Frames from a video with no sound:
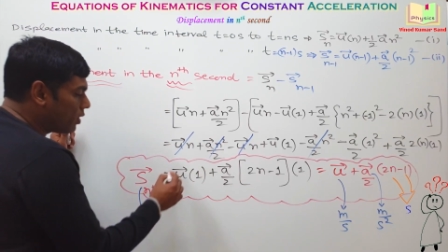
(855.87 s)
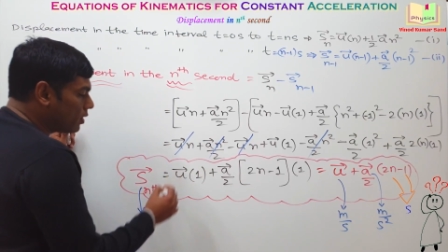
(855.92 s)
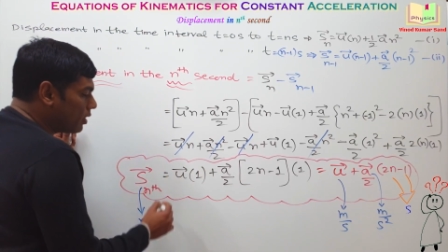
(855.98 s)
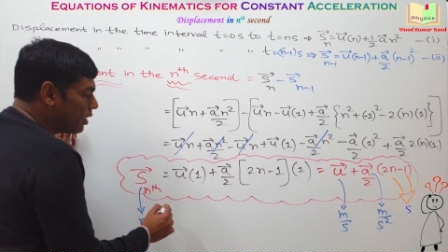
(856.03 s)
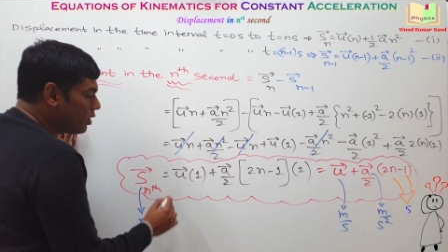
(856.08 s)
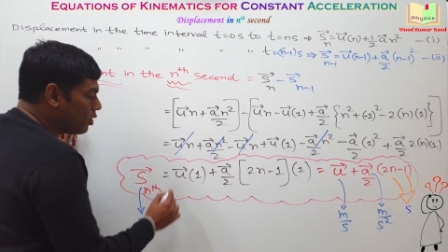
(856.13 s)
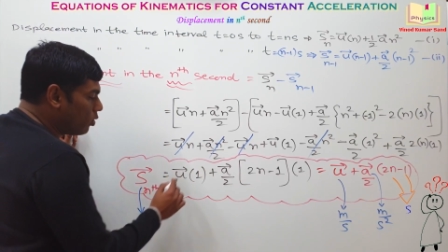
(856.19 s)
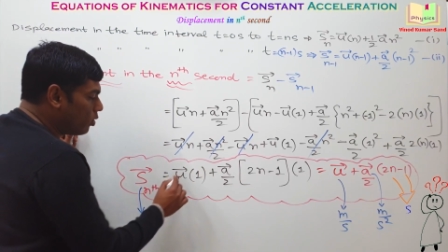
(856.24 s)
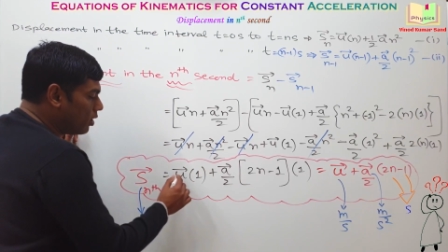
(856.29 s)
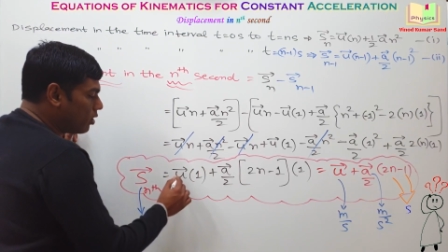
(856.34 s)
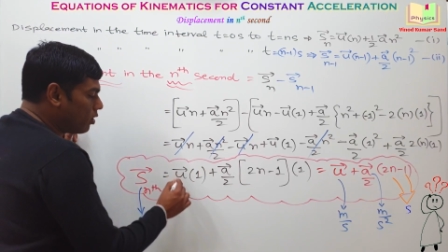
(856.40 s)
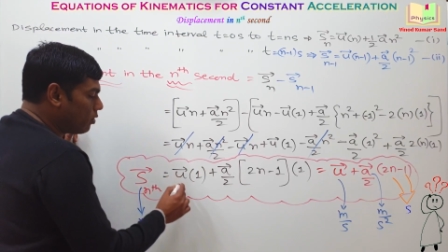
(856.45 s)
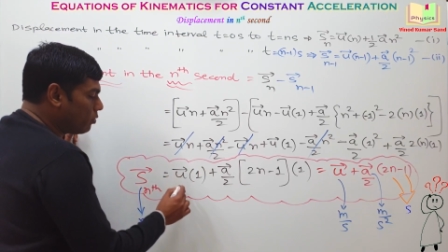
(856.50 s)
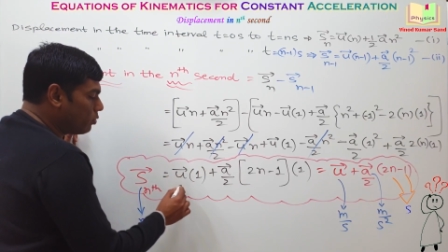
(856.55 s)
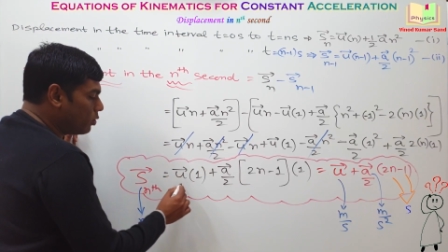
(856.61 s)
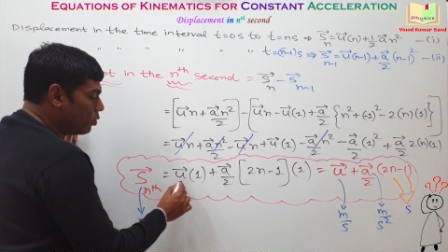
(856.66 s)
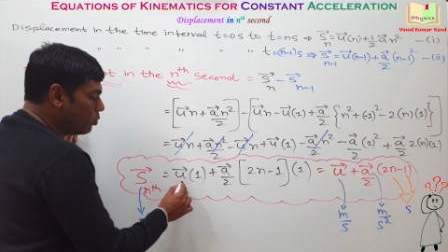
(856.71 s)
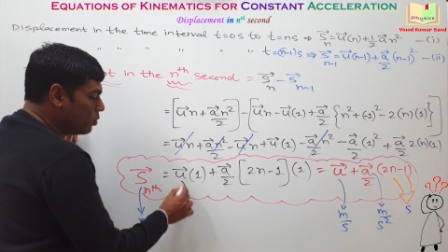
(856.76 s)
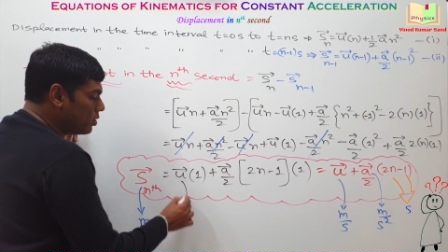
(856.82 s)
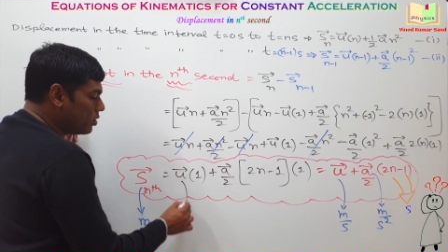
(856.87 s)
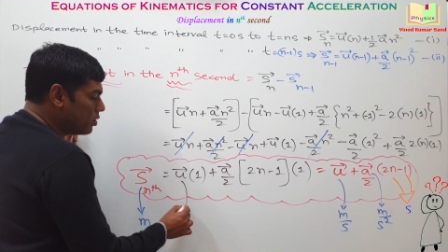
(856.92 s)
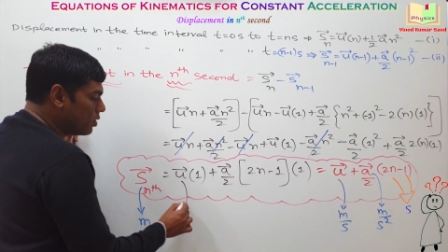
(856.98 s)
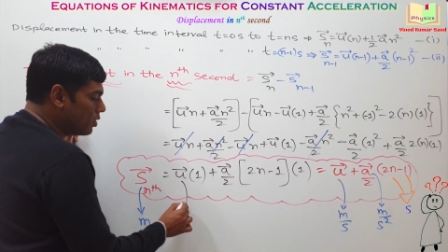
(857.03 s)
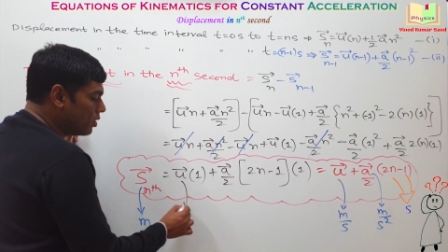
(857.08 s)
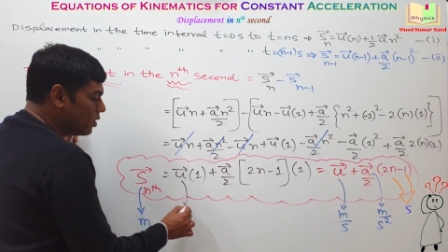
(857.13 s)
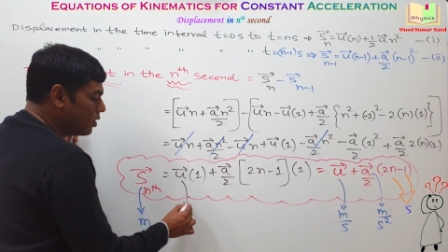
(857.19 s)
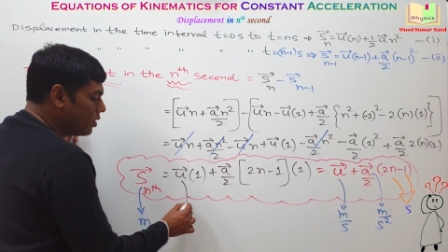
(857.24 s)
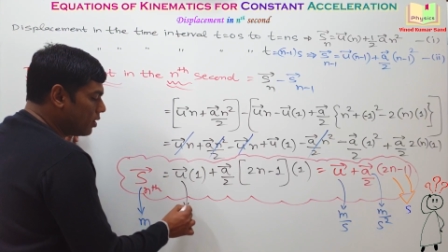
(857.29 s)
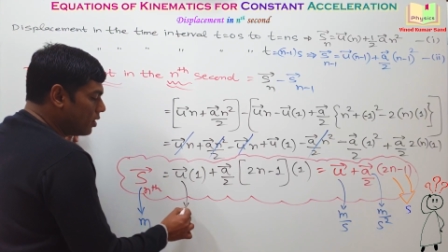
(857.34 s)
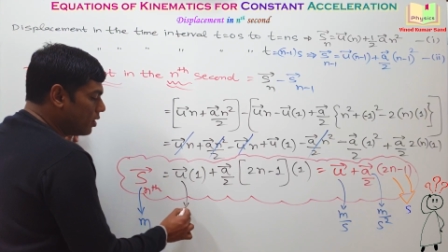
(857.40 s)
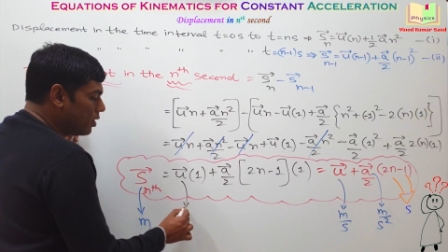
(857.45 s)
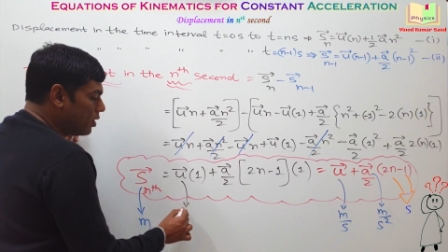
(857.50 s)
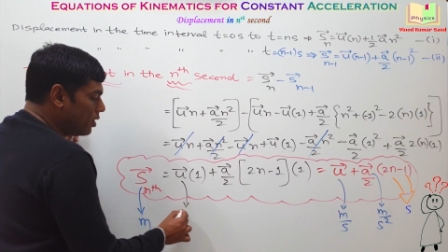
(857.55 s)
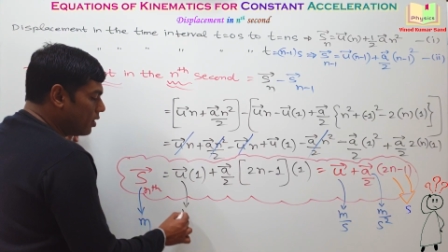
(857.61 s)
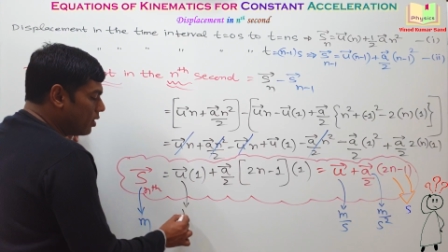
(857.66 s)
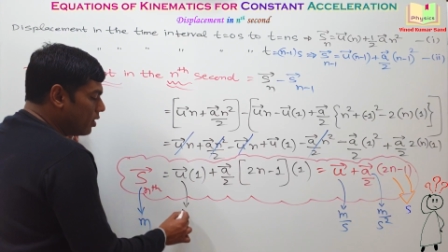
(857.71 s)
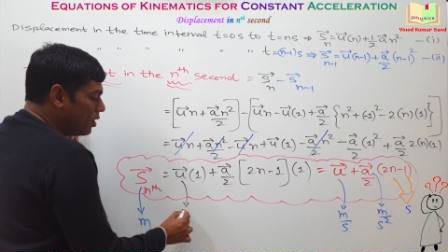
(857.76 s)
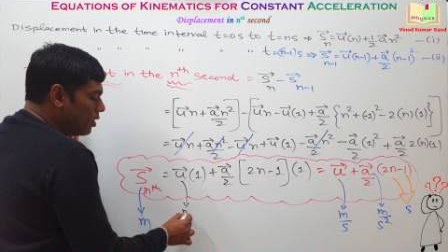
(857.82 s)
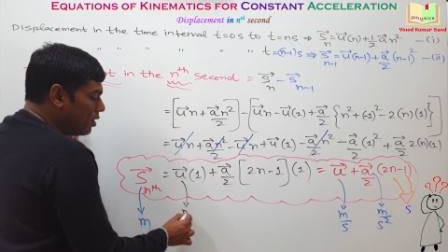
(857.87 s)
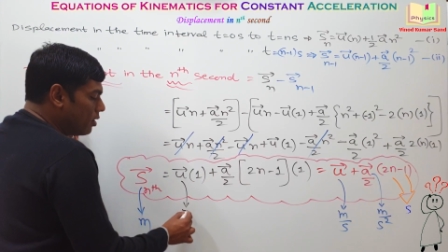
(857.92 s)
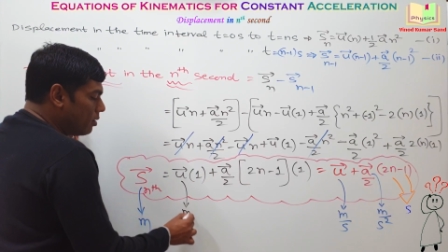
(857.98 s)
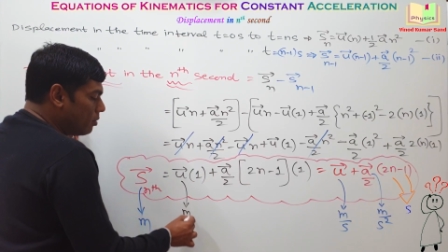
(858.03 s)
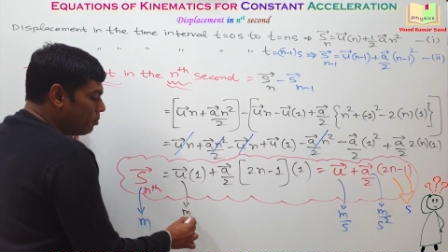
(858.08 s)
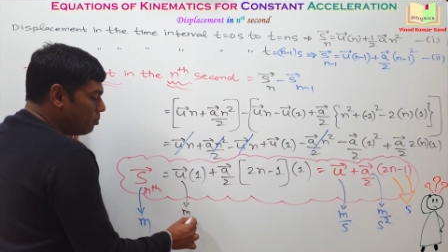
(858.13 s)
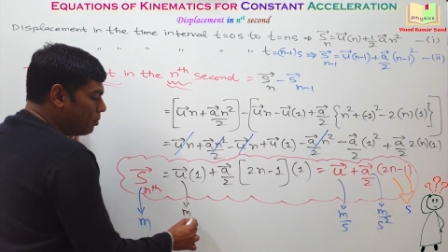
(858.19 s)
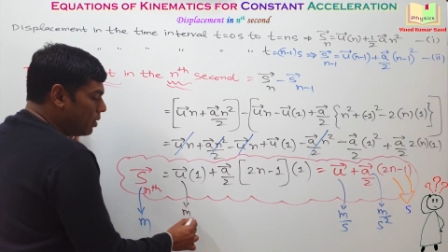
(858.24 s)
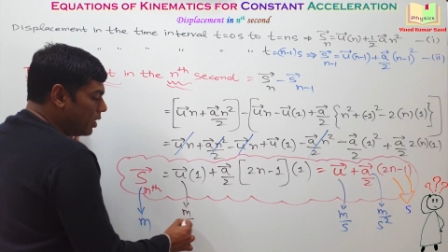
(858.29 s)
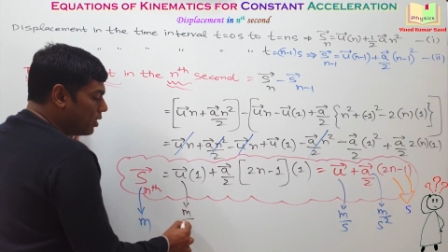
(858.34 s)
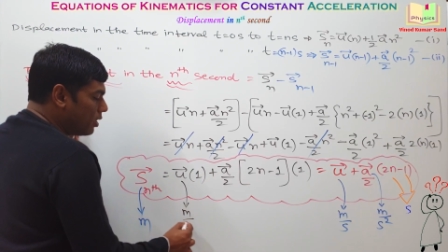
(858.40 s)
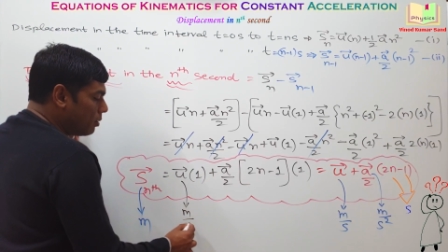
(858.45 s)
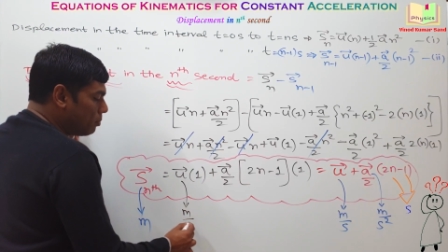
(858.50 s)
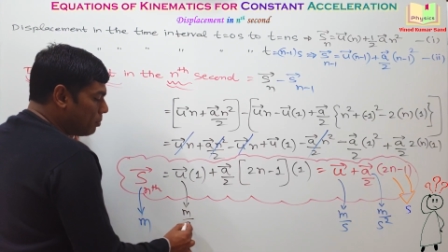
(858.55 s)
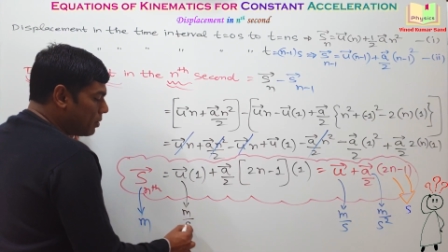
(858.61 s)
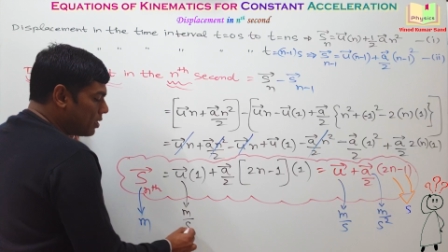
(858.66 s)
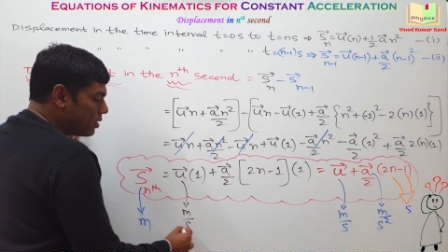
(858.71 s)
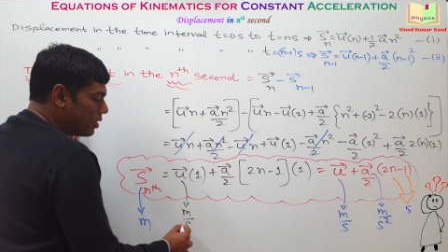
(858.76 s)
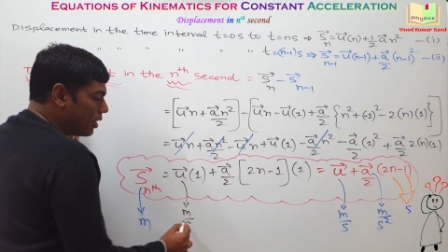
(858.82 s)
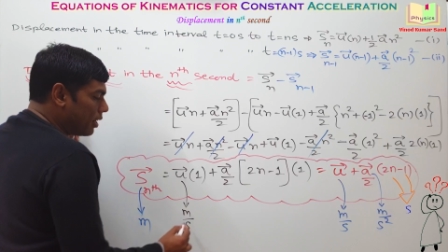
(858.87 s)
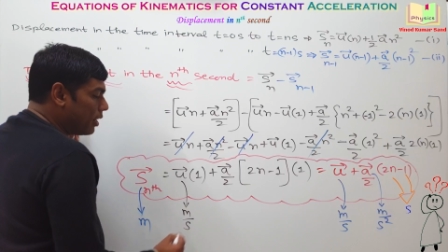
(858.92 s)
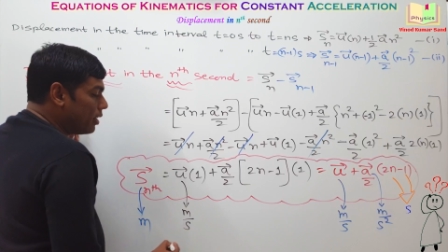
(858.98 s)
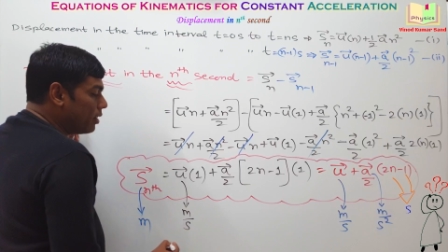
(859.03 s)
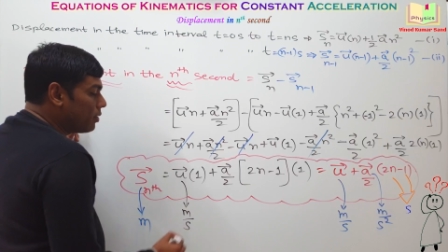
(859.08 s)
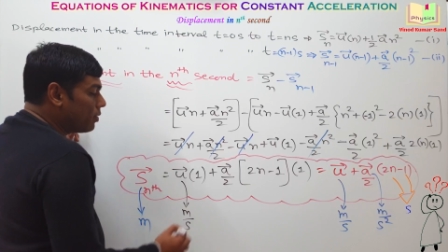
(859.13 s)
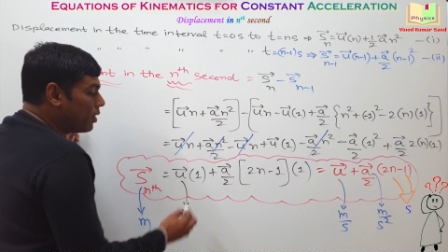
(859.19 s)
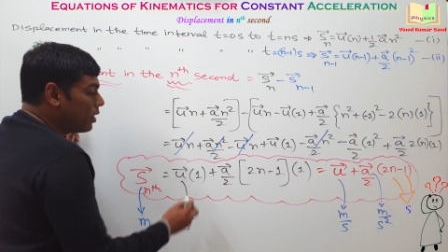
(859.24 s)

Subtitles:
The unit of u is meter per second.